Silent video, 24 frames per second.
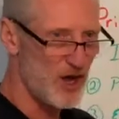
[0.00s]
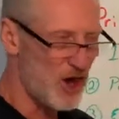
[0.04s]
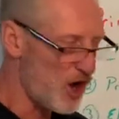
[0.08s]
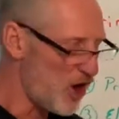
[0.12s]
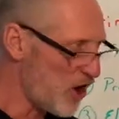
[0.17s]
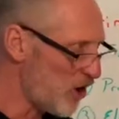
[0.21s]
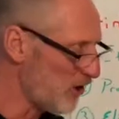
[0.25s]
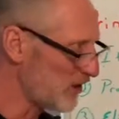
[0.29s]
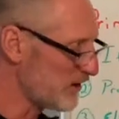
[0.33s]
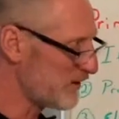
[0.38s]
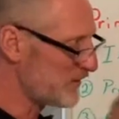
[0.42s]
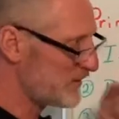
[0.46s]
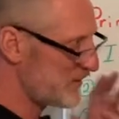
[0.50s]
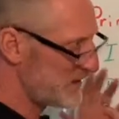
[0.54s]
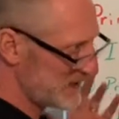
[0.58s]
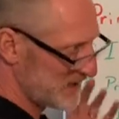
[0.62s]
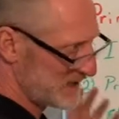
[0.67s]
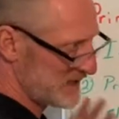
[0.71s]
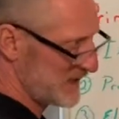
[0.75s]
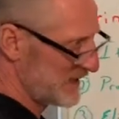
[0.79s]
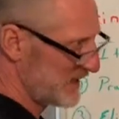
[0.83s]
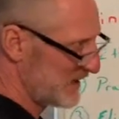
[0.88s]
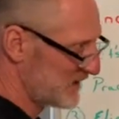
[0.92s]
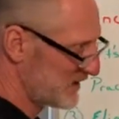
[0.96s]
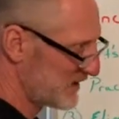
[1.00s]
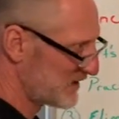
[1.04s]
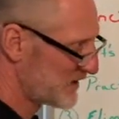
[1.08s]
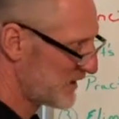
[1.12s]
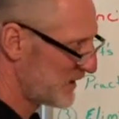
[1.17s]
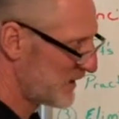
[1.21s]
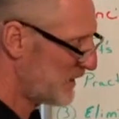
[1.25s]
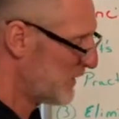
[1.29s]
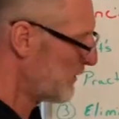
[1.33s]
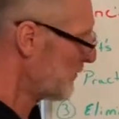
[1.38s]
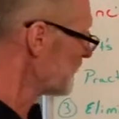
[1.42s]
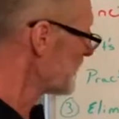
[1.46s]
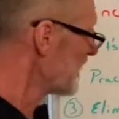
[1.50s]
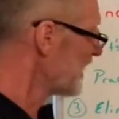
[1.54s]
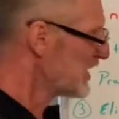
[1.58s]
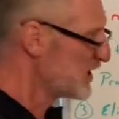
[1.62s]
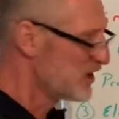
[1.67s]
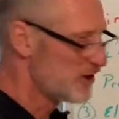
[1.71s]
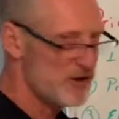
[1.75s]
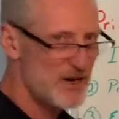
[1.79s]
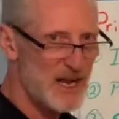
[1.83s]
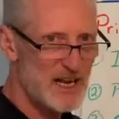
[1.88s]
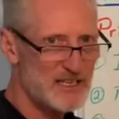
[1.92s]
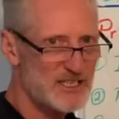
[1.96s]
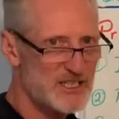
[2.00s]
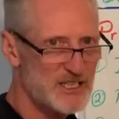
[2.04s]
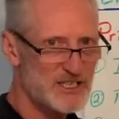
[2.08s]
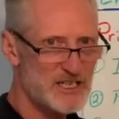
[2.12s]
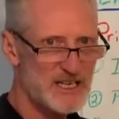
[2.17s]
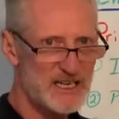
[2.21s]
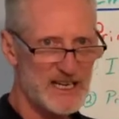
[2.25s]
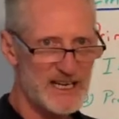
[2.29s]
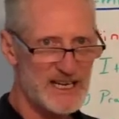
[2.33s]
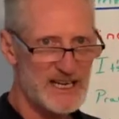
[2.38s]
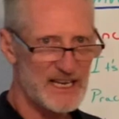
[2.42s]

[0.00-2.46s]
all of this is. You're not just going to